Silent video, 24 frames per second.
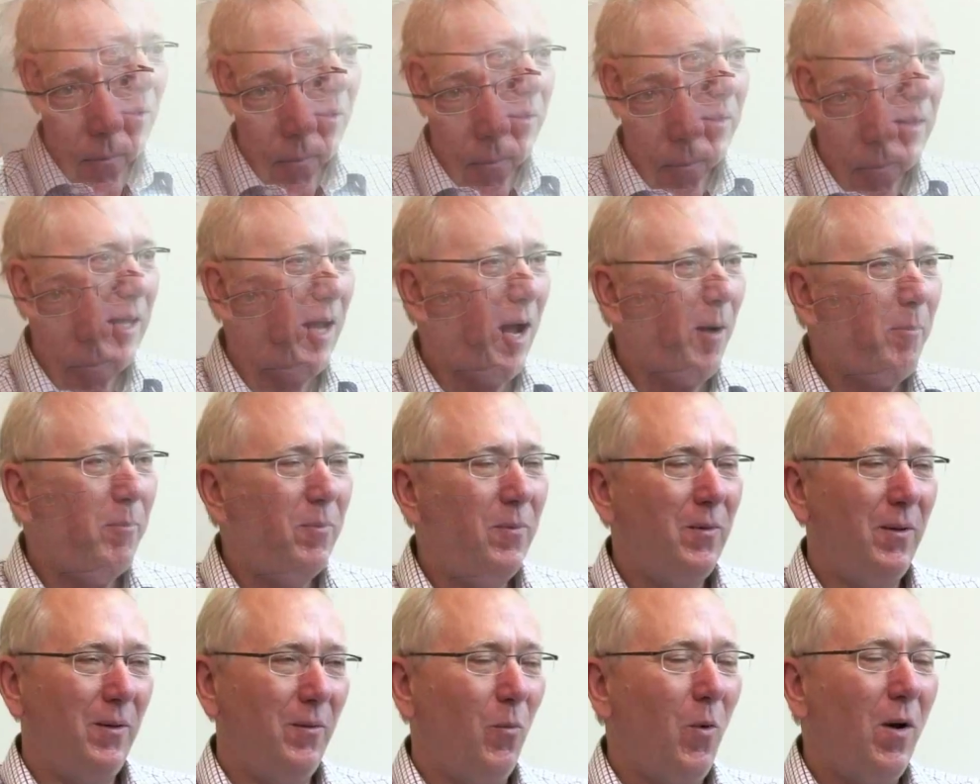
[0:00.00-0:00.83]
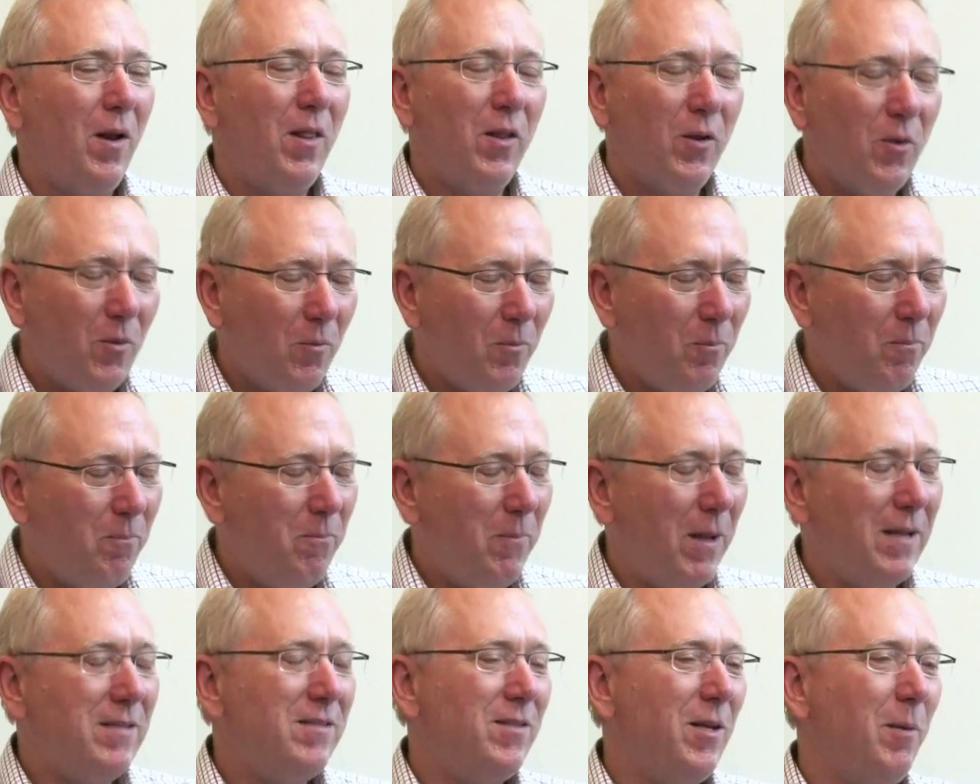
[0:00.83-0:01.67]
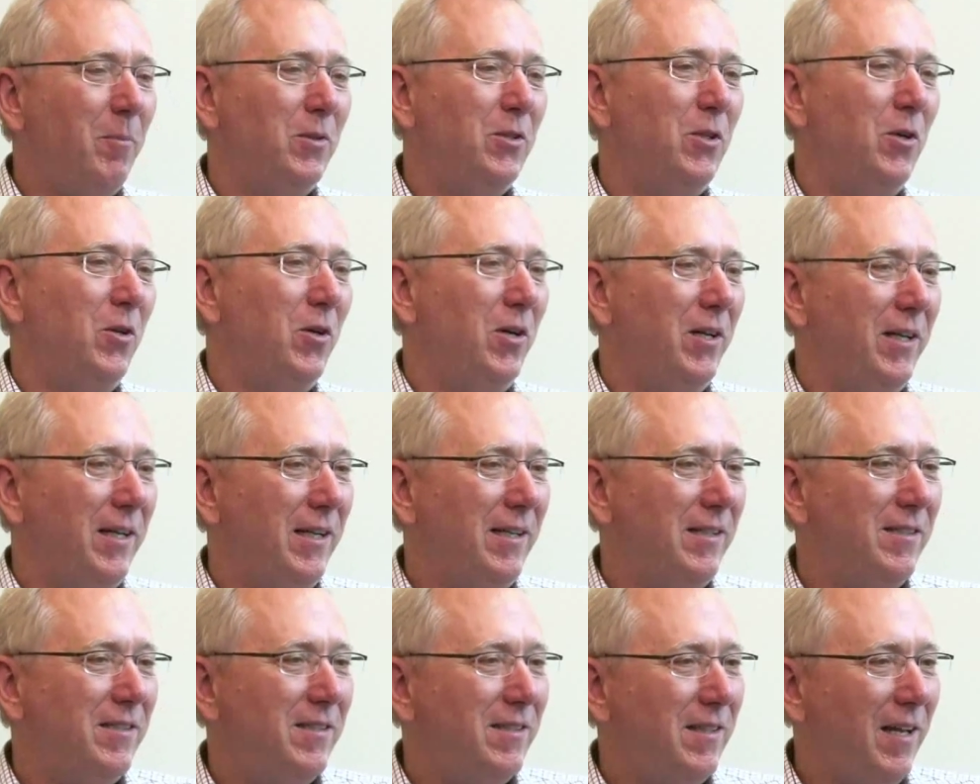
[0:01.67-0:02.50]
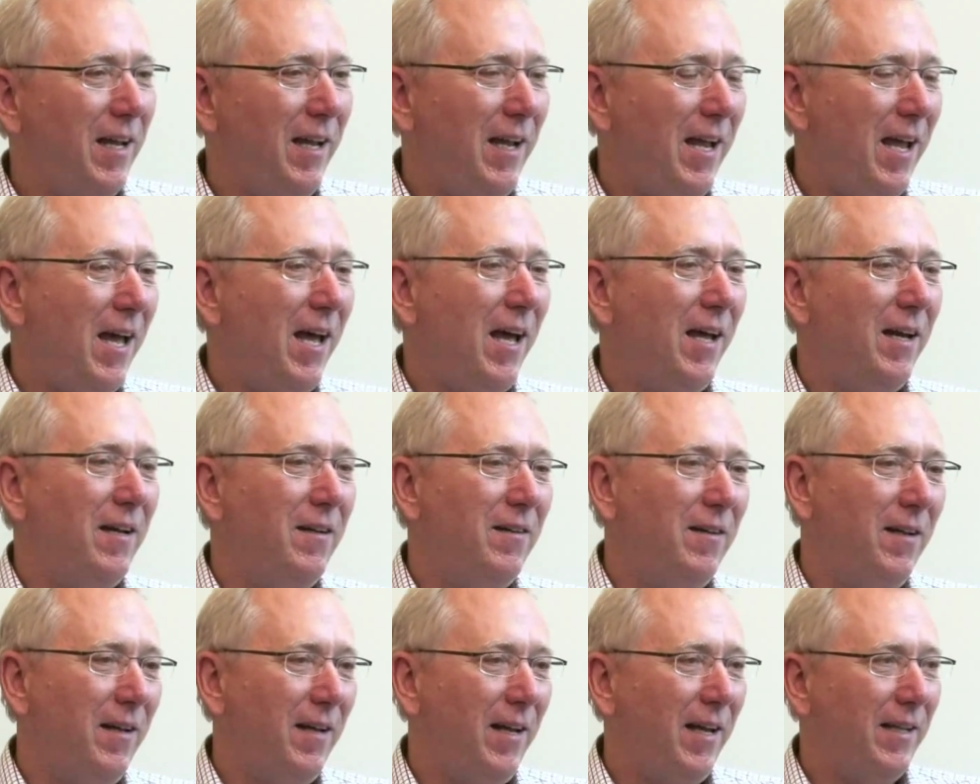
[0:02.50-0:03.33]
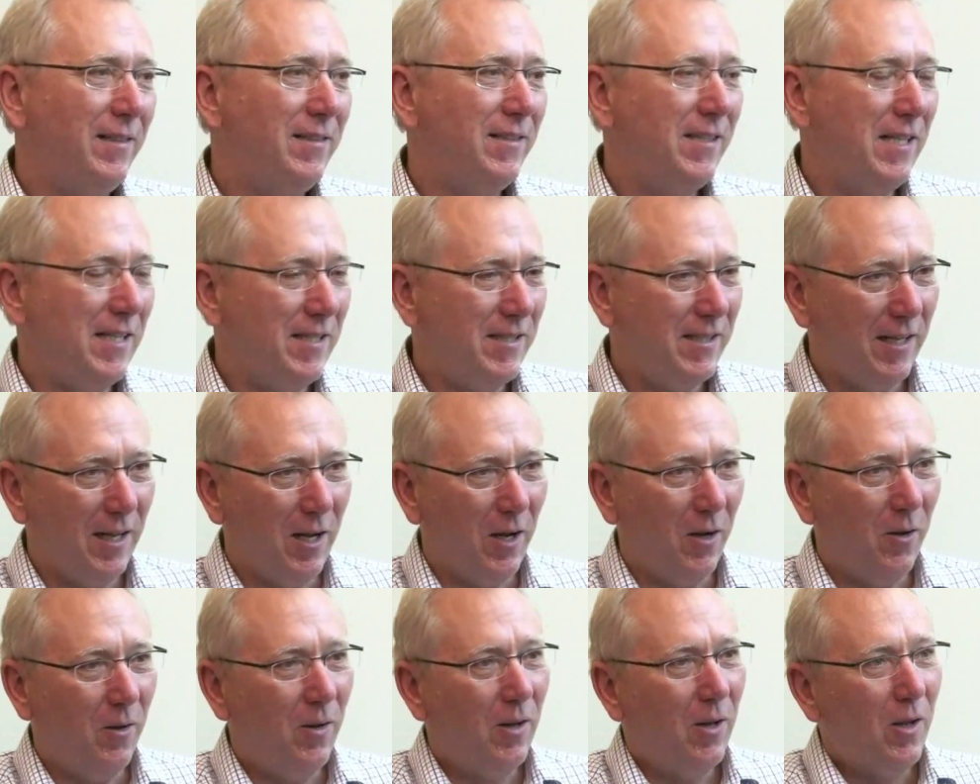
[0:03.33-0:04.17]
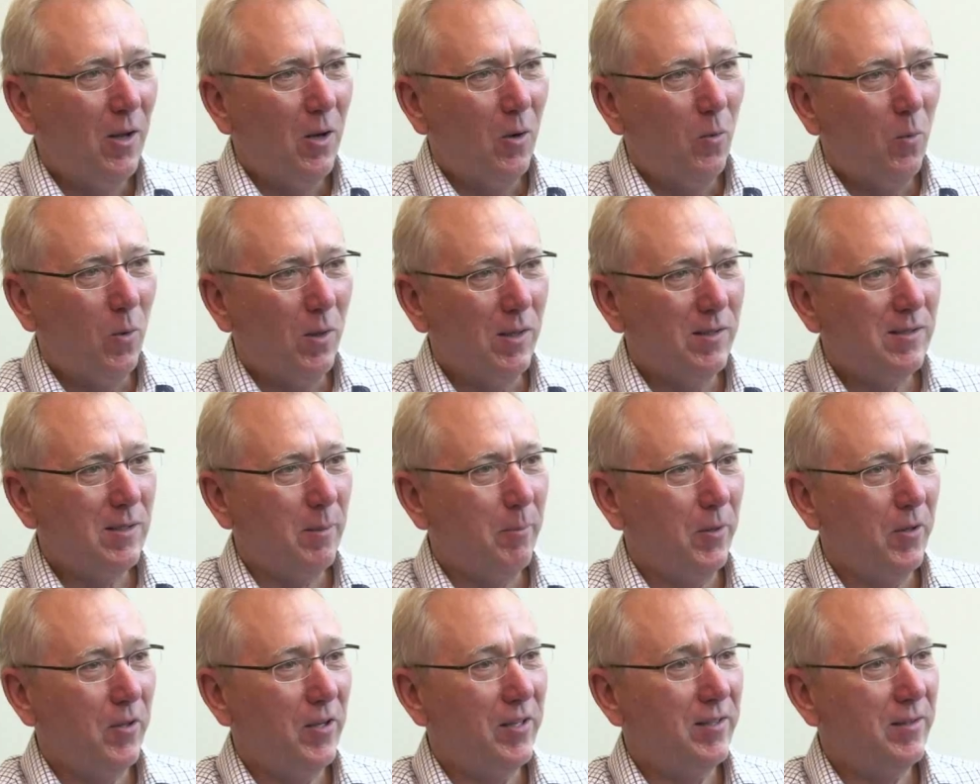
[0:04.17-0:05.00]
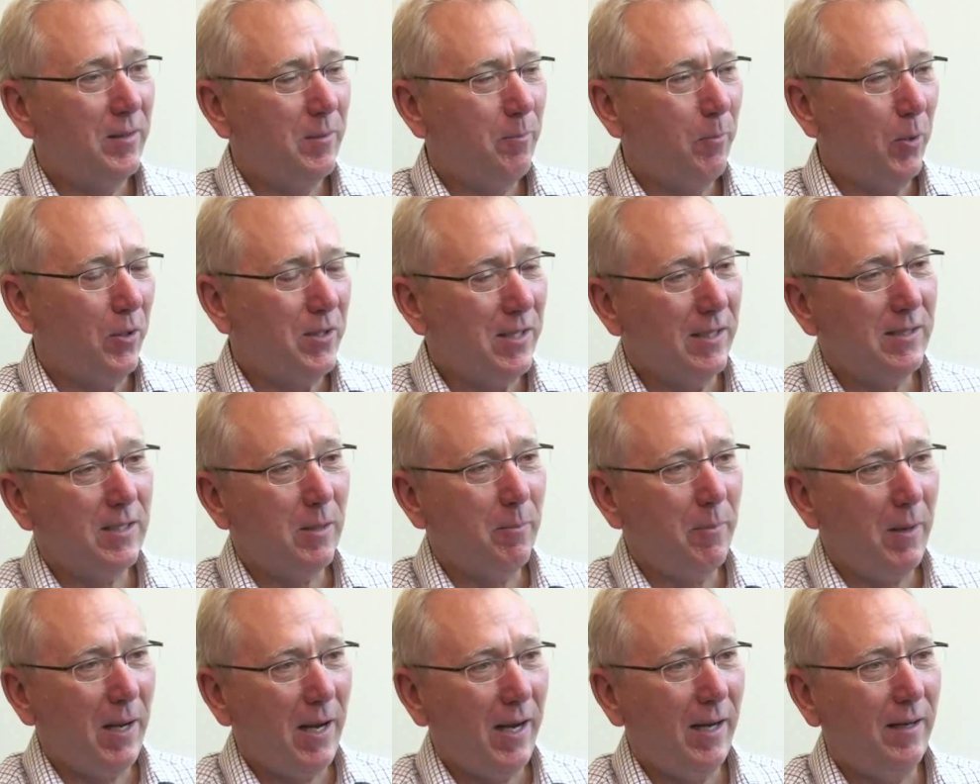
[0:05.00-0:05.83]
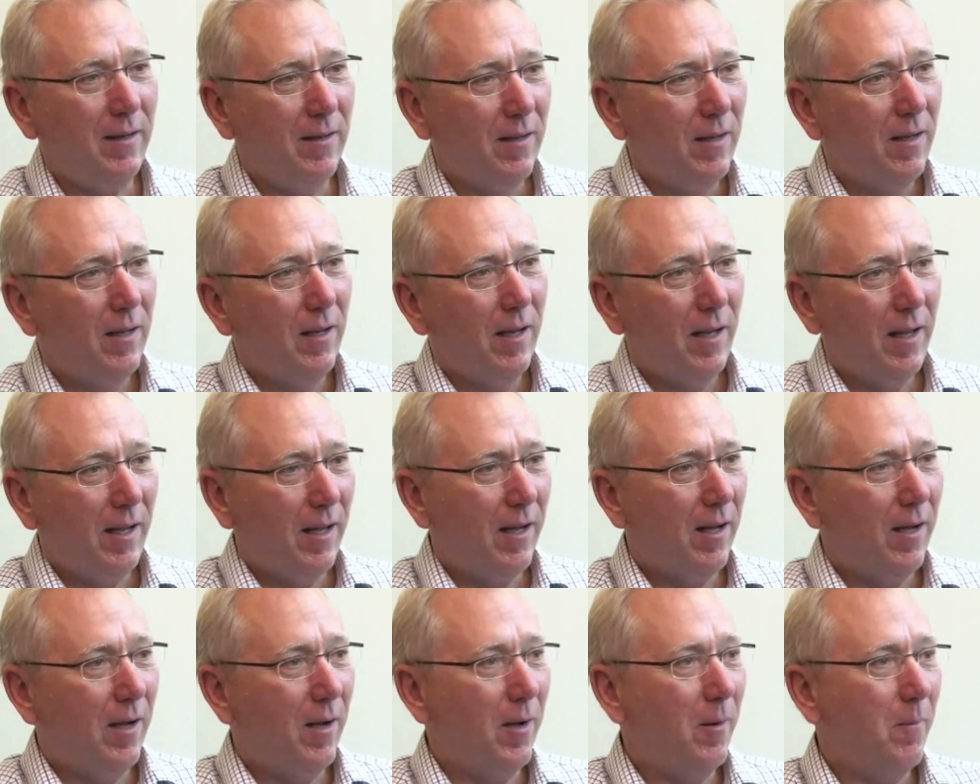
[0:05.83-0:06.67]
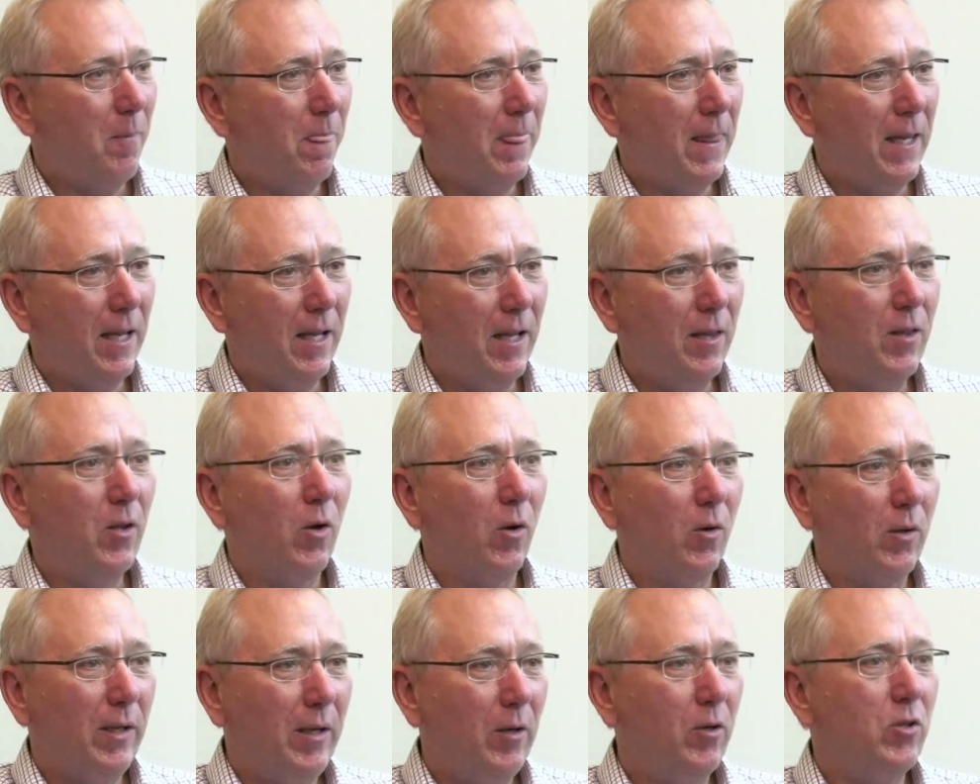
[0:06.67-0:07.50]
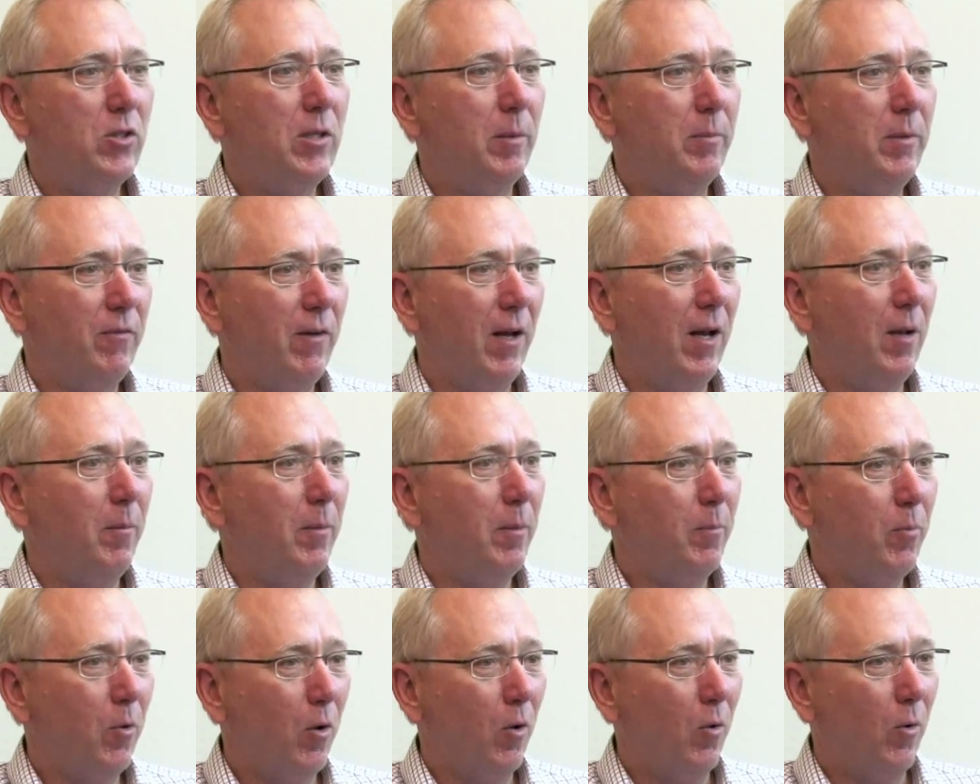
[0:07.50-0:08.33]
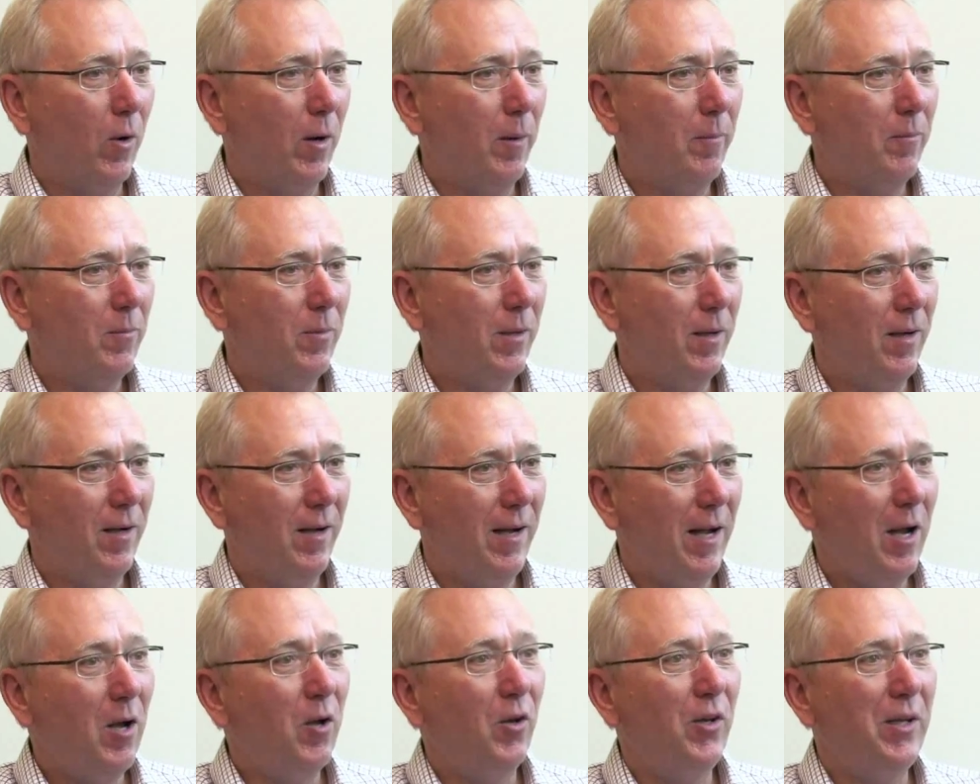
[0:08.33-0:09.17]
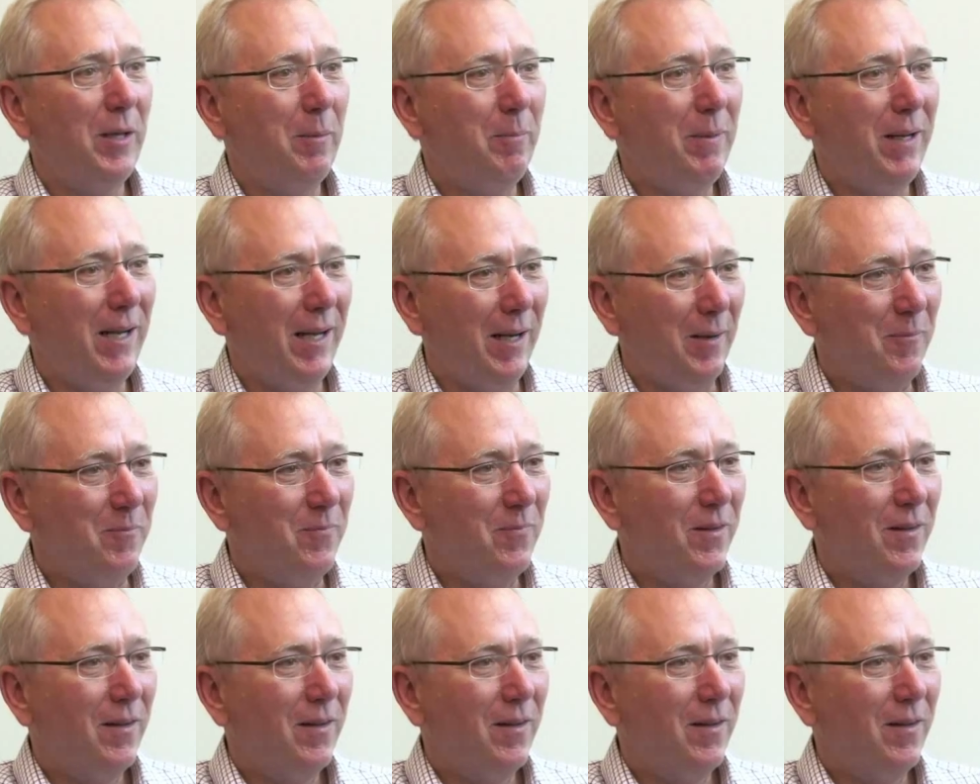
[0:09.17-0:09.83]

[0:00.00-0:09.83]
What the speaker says: One of the best opportunities I had at CCL was to participate in their leadership development program, LDP.